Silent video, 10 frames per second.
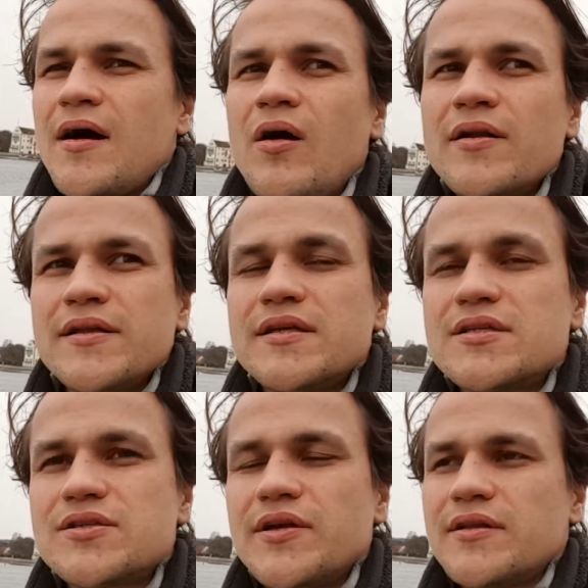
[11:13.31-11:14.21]
on
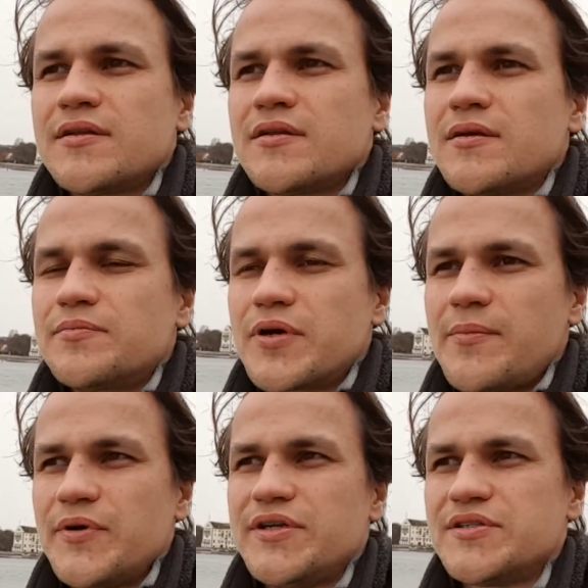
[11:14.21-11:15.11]
certain
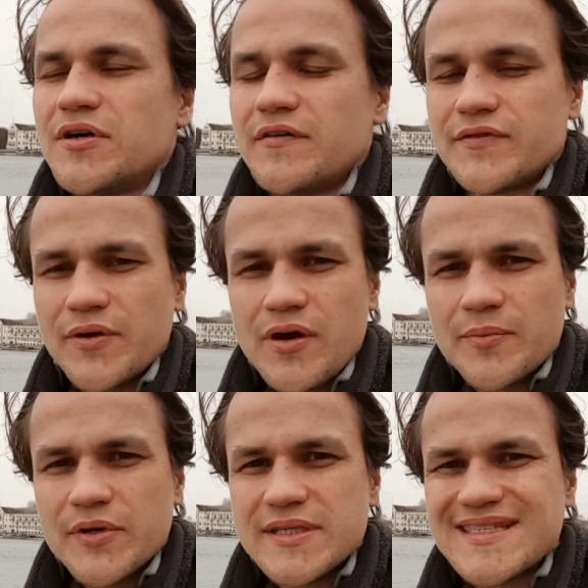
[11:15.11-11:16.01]
properties of the
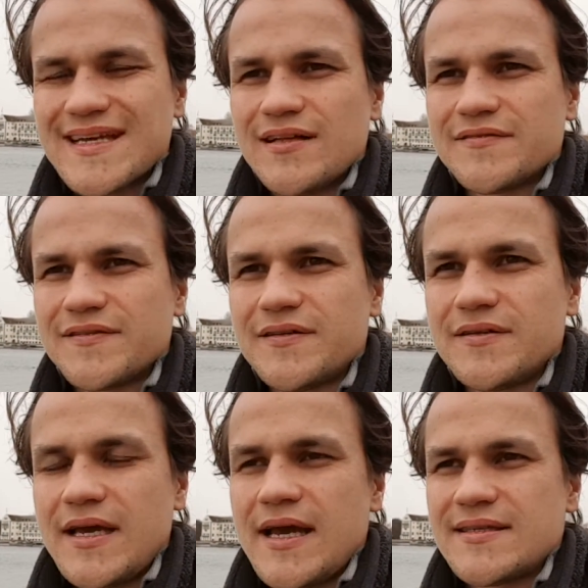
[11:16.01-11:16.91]
copper itself,
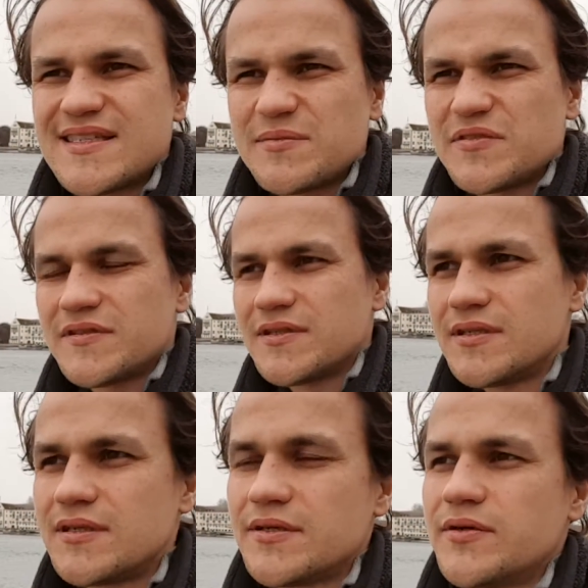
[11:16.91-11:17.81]
and some of
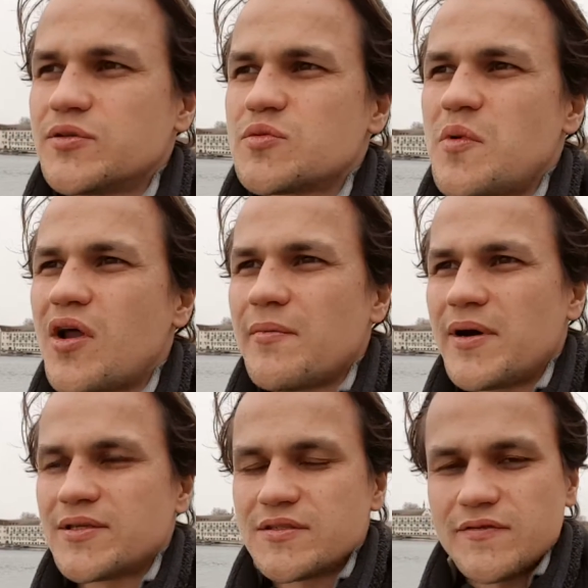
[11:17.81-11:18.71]
the, you know, small
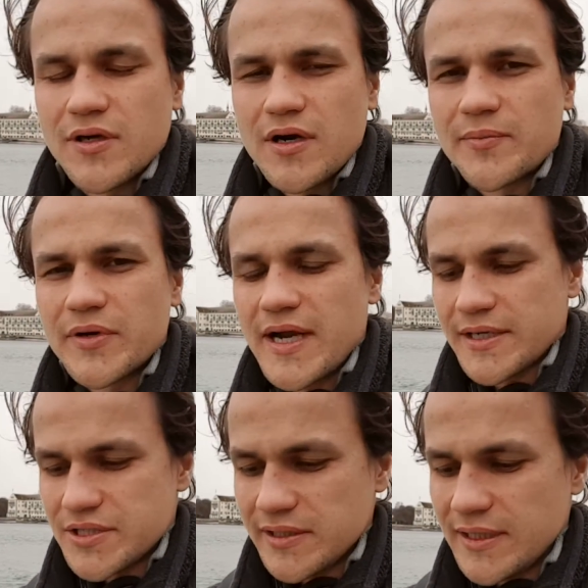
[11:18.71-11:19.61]
amounts of the copper
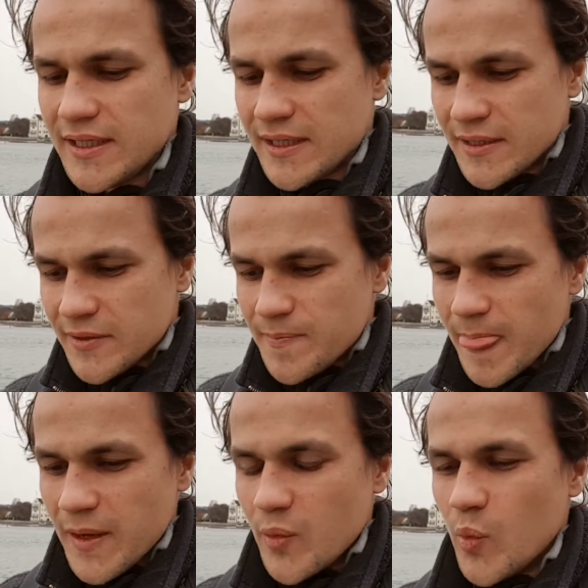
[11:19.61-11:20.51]
actually
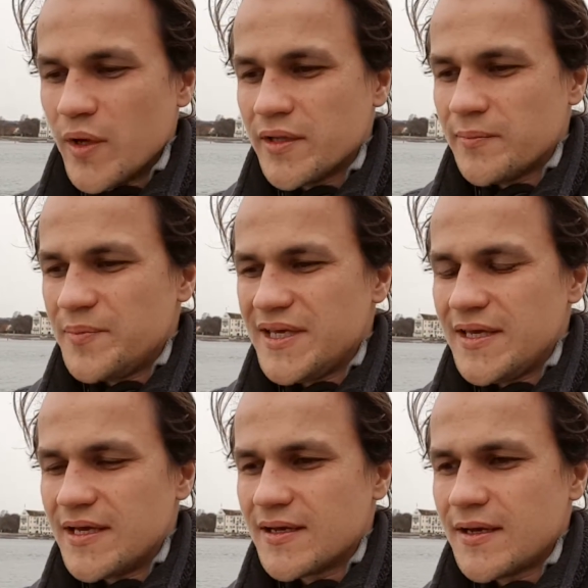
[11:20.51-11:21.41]
will
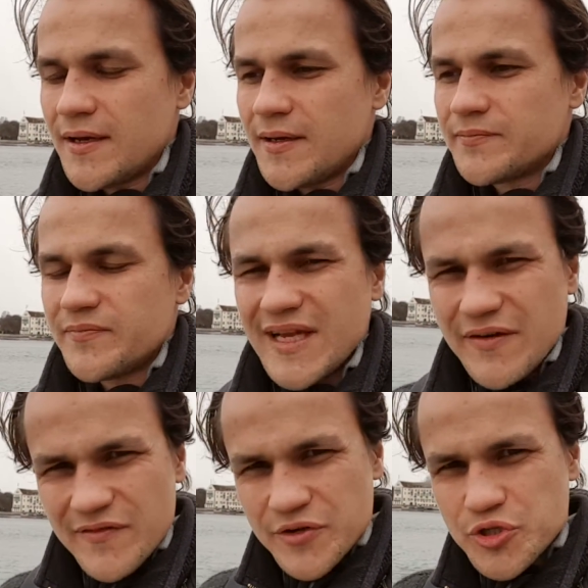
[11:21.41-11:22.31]
be
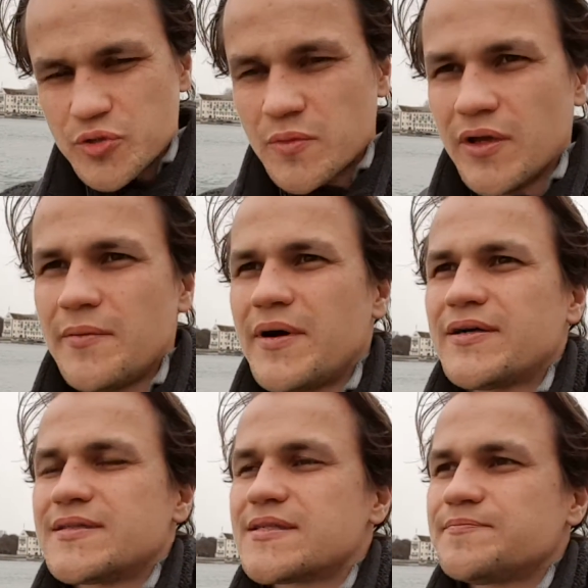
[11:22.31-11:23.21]
like very small
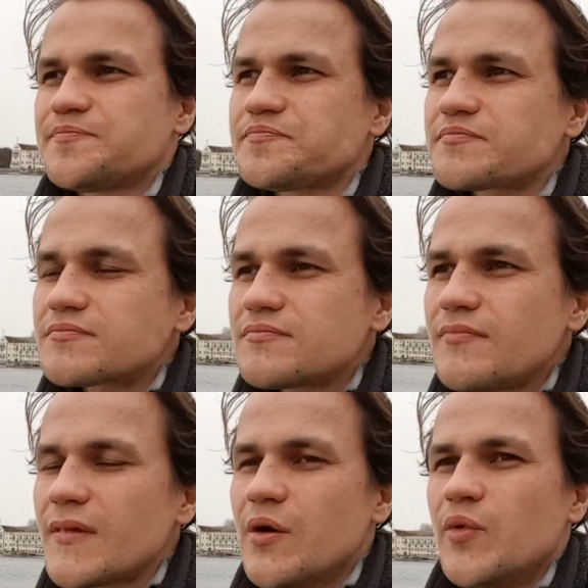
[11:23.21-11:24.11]
amounts
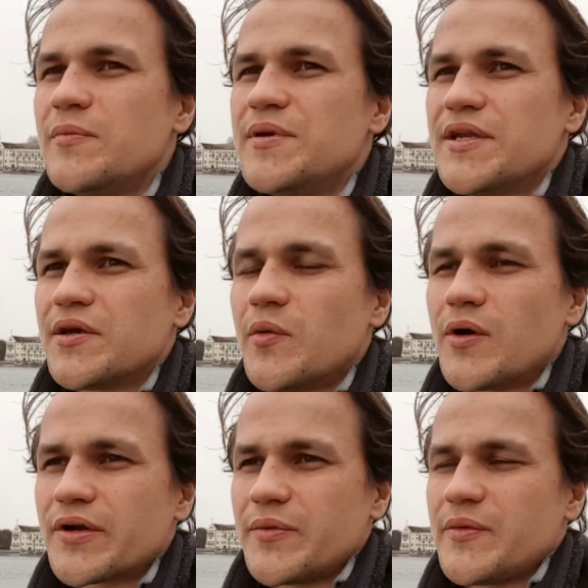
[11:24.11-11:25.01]
will be in the
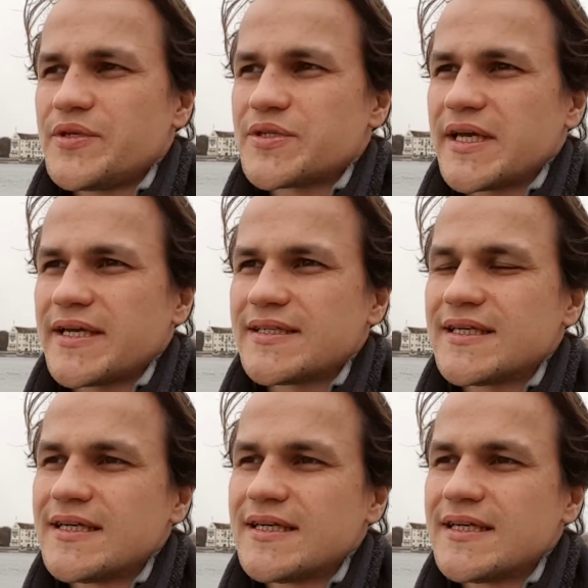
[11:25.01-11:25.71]
water when we drink it.